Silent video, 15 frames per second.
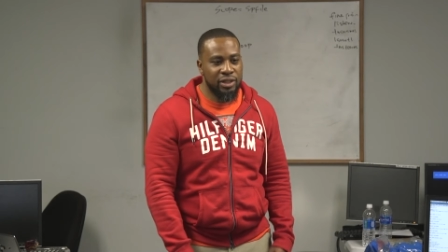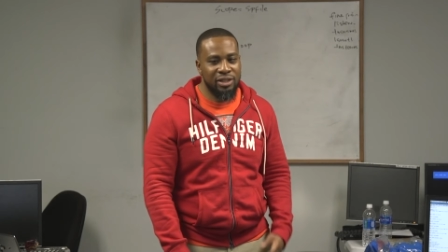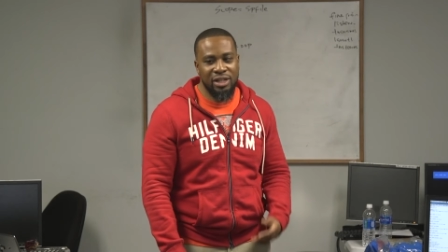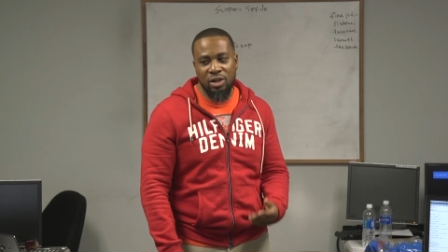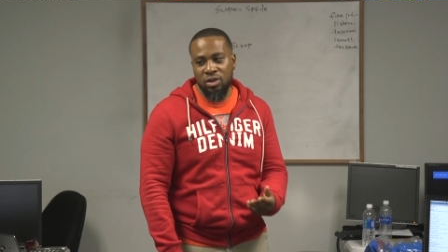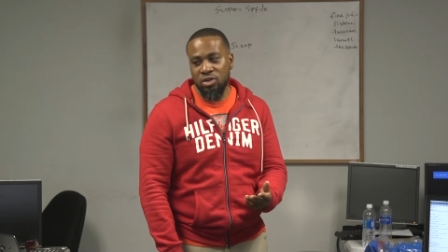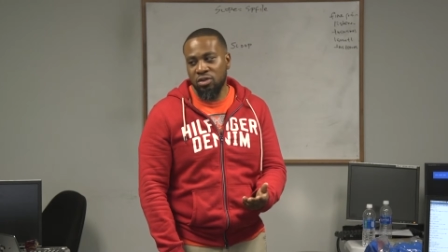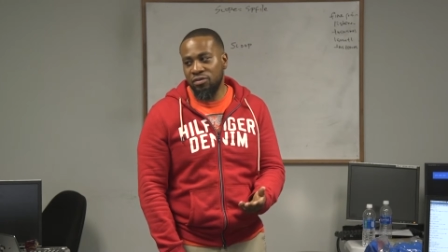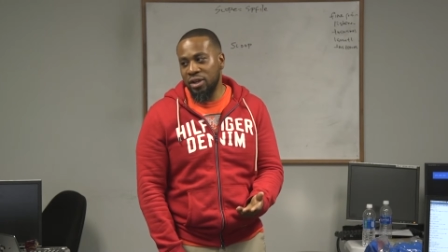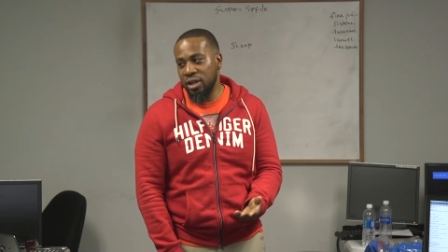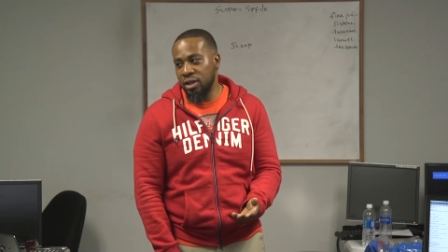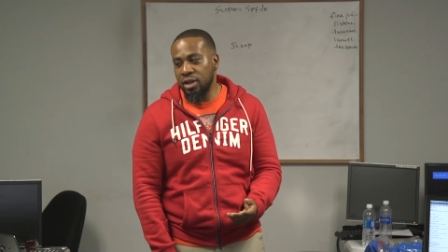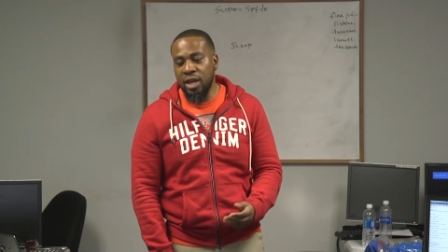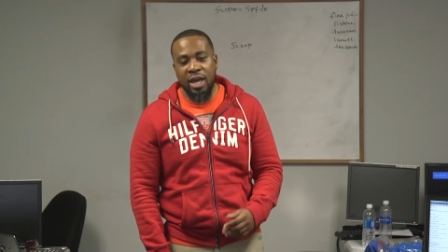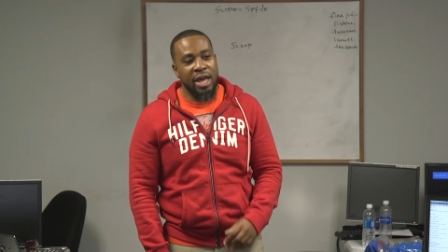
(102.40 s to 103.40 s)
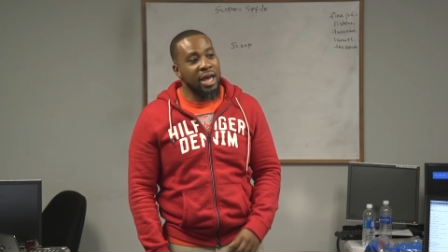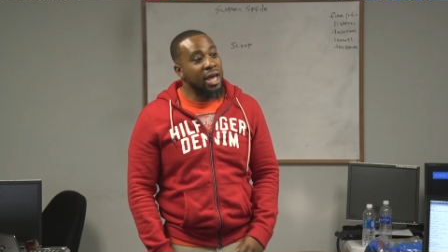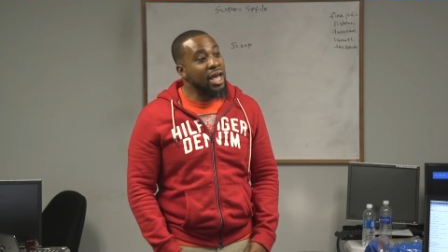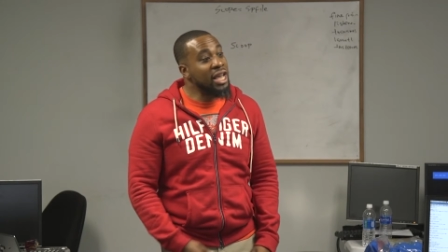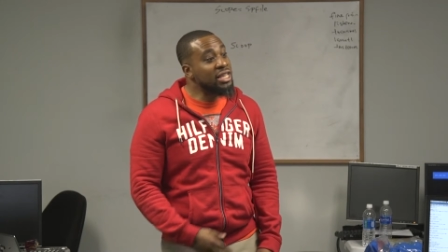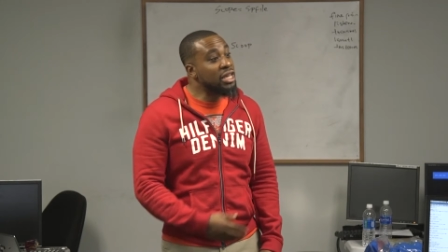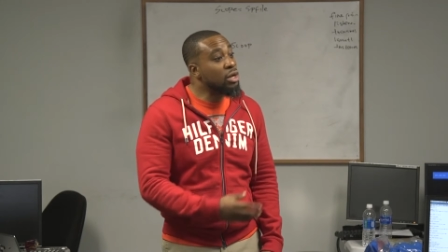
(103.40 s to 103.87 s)
Second control file.
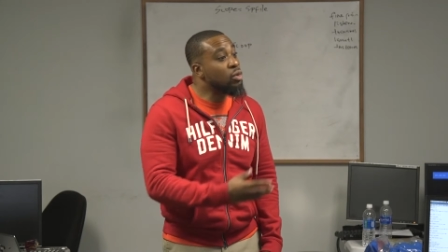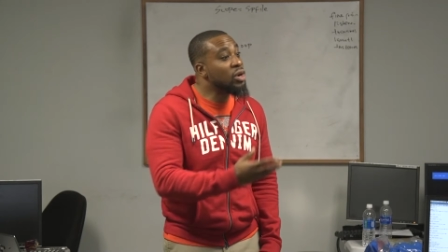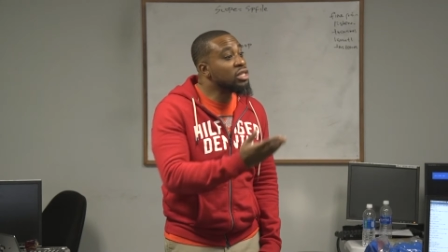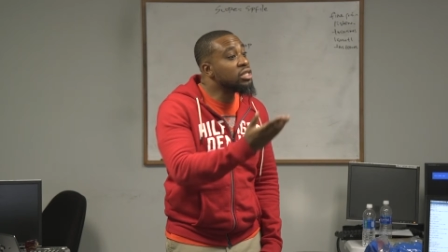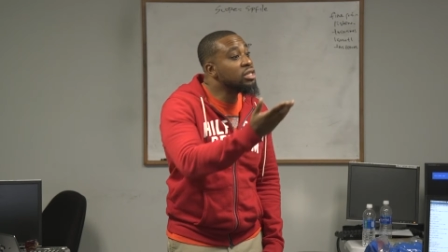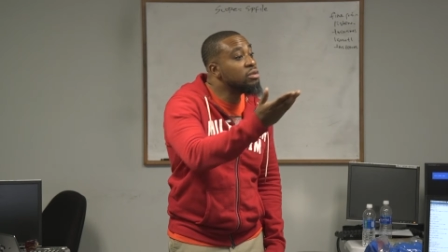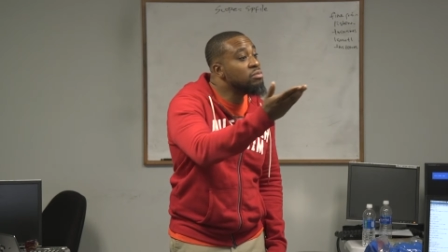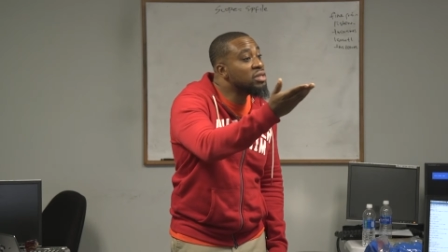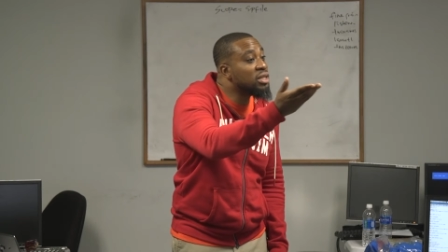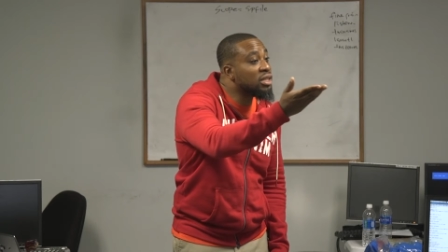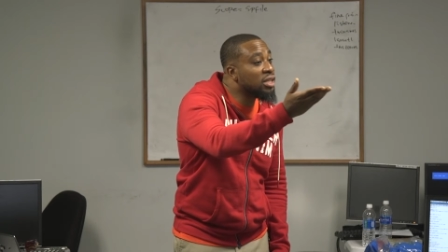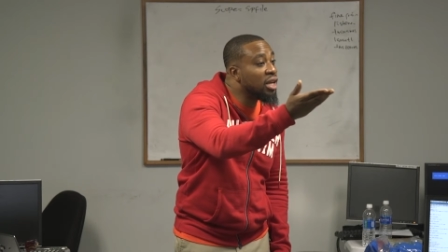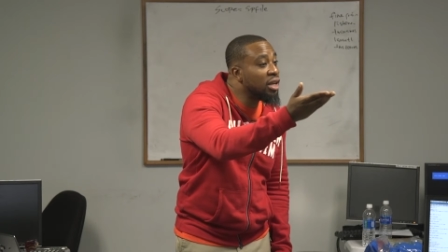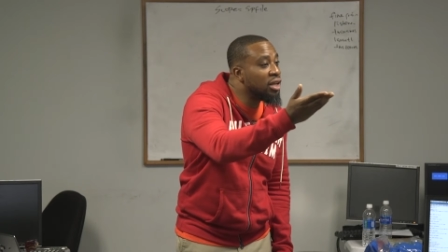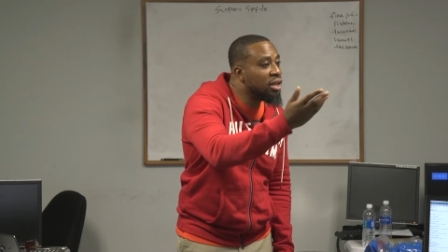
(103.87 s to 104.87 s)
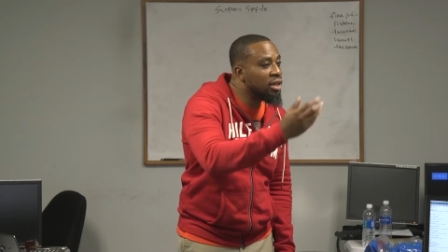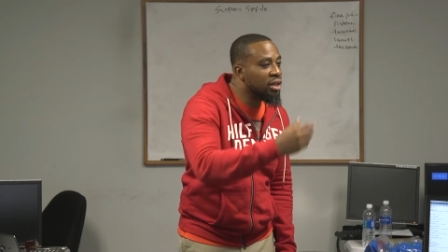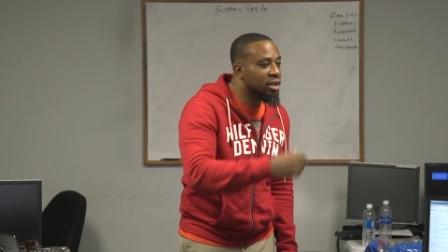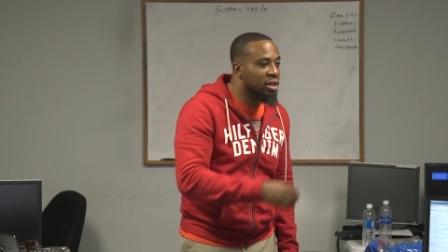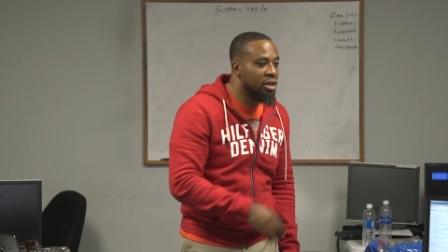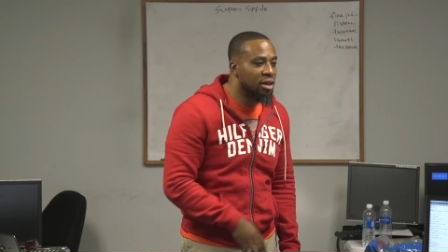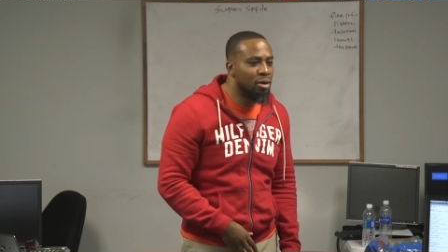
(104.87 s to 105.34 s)
Inside of what, Mr. Tyler?
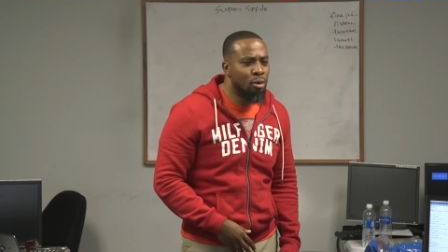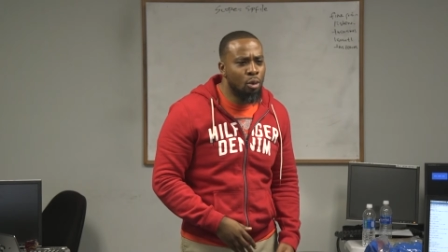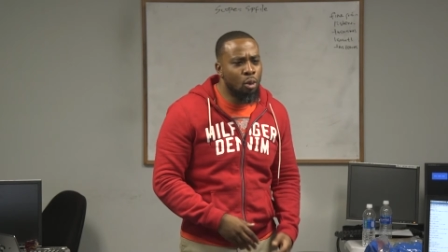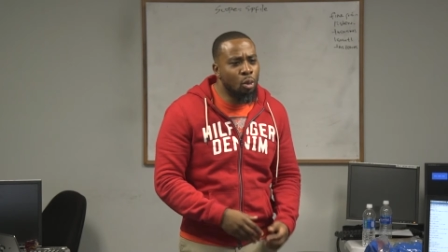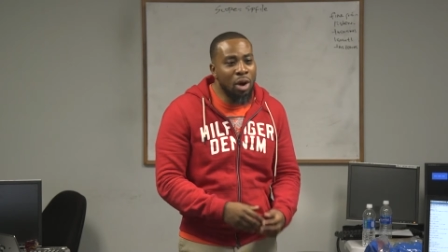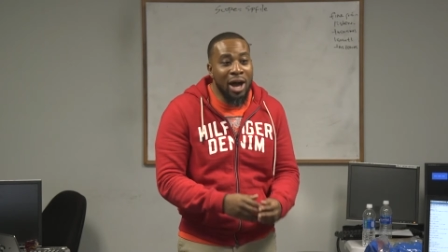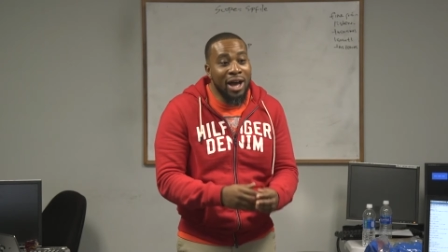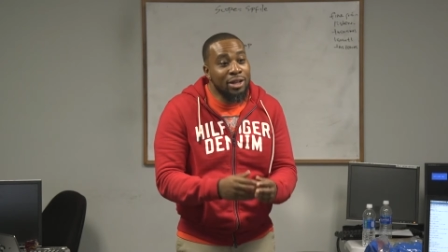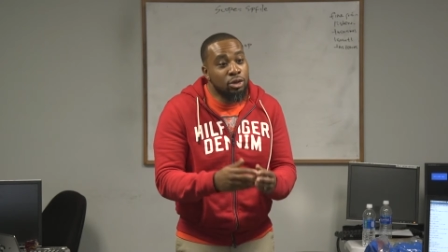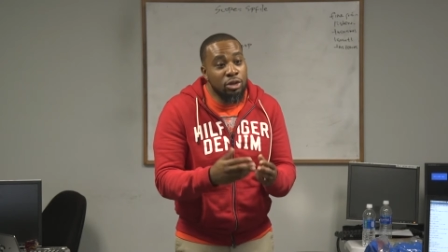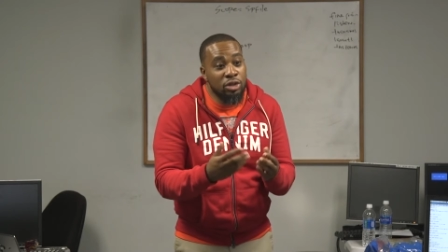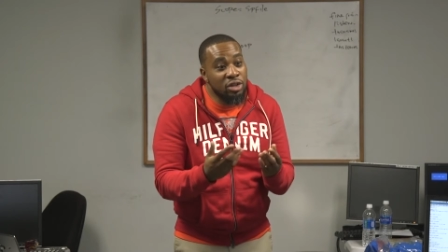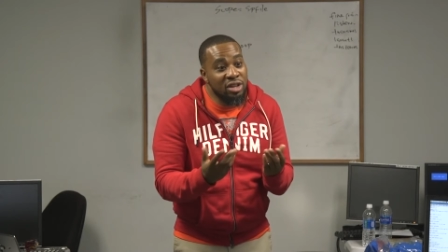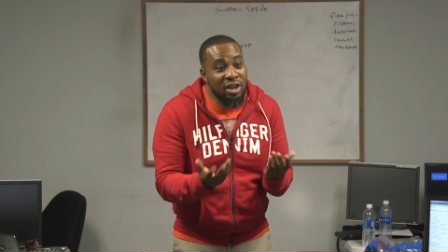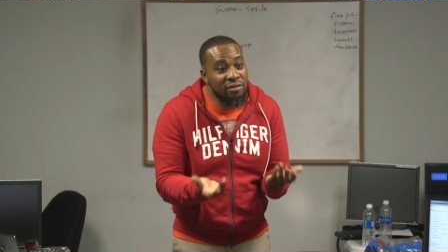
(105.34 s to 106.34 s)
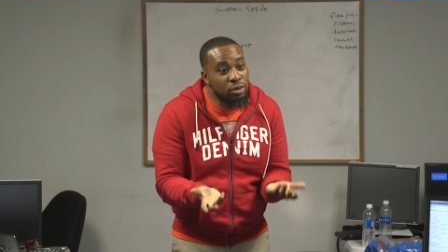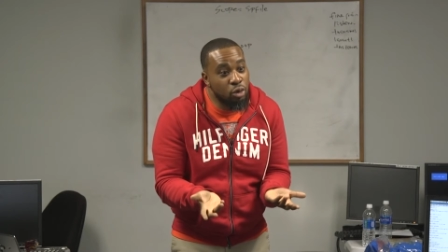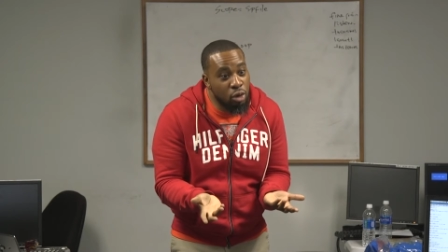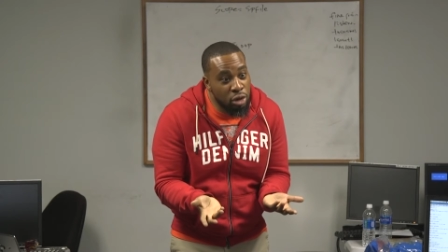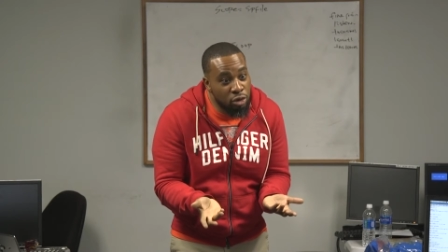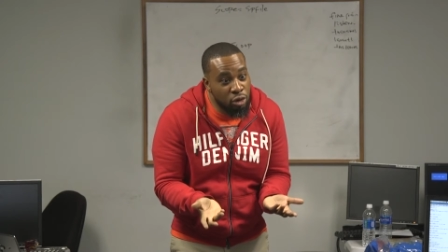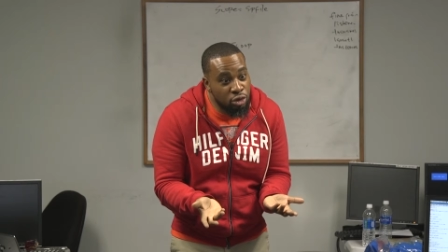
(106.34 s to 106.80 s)
SP file. What does that have
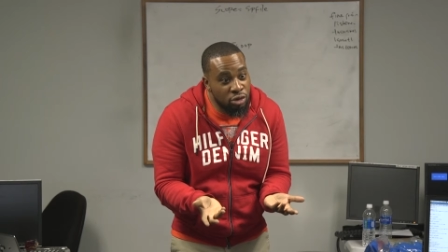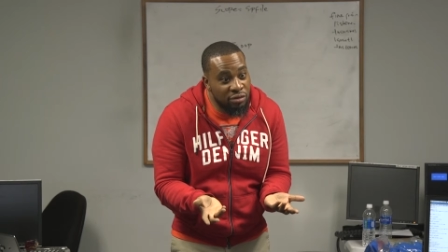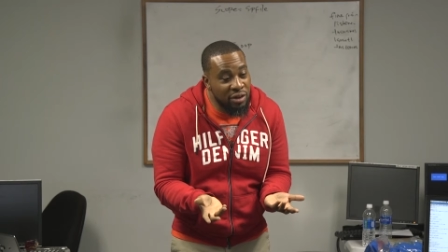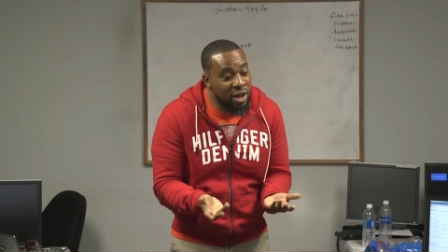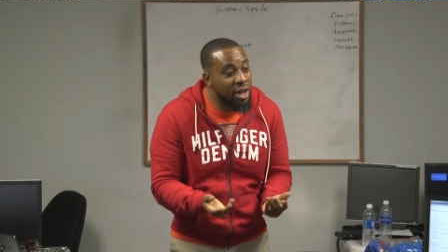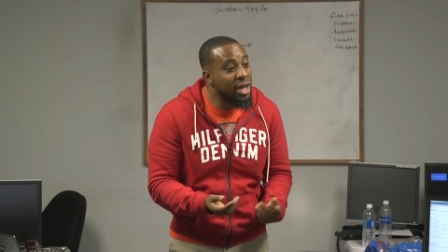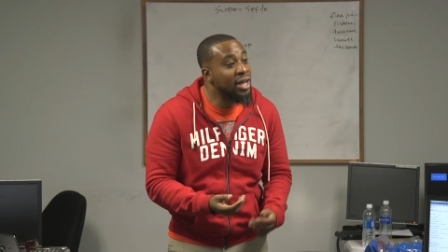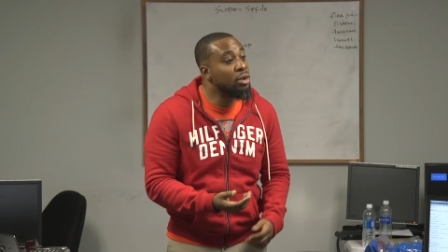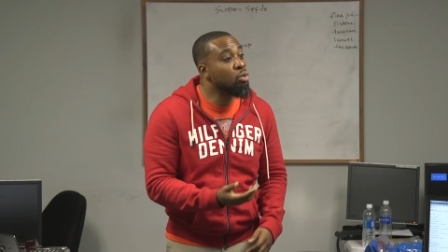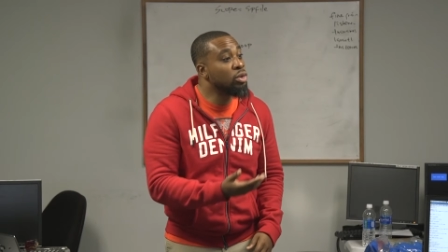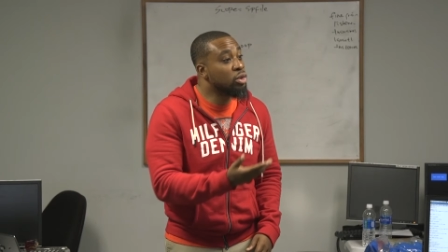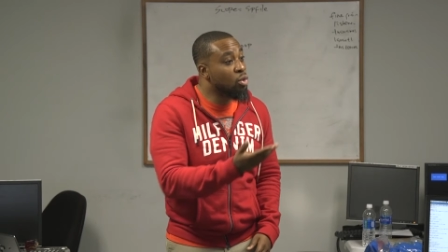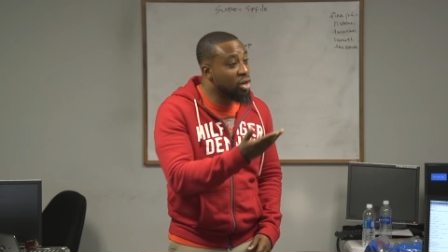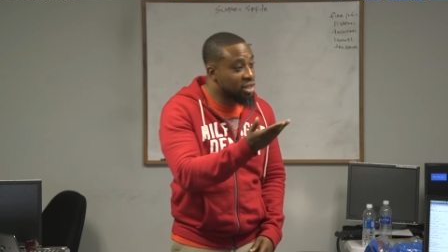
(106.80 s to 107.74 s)
to con control file? With